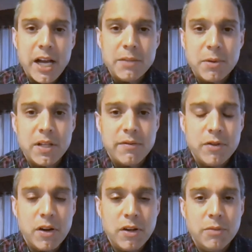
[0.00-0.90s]
experts I've
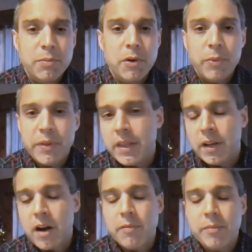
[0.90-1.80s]
talked to, both within
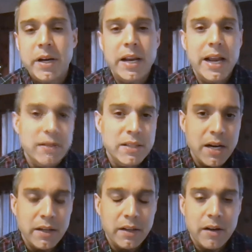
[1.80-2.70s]
the government and
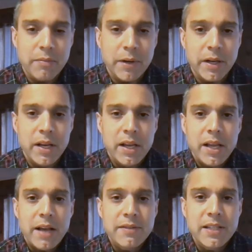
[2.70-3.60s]
outside of the government,
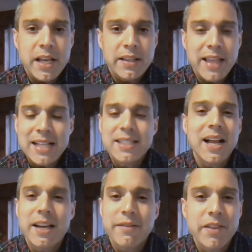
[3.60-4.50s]
have said that's
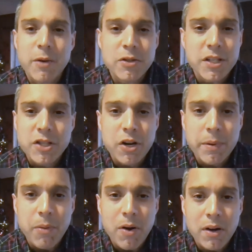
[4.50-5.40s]
not even the most
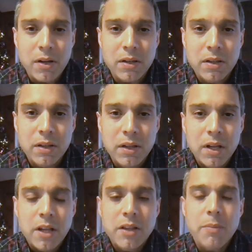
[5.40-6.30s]
disturbing part.
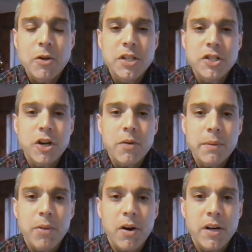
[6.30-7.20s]
The most
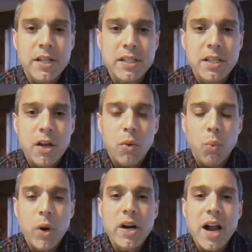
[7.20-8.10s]
disturbing part is
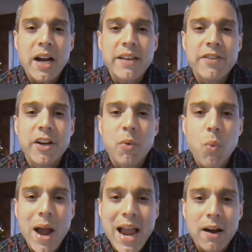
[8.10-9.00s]
we're not even
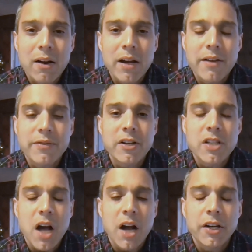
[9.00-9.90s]
aware if
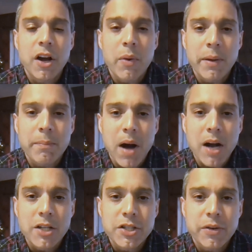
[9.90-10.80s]
there's ongoing
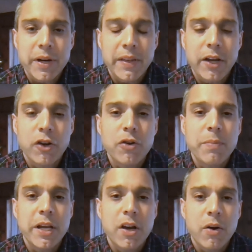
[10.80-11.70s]
monitoring that
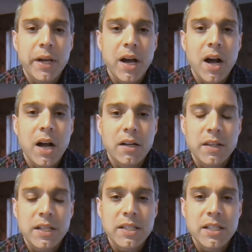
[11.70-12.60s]
could be going
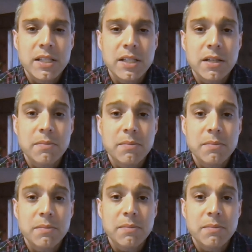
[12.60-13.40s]
on these systems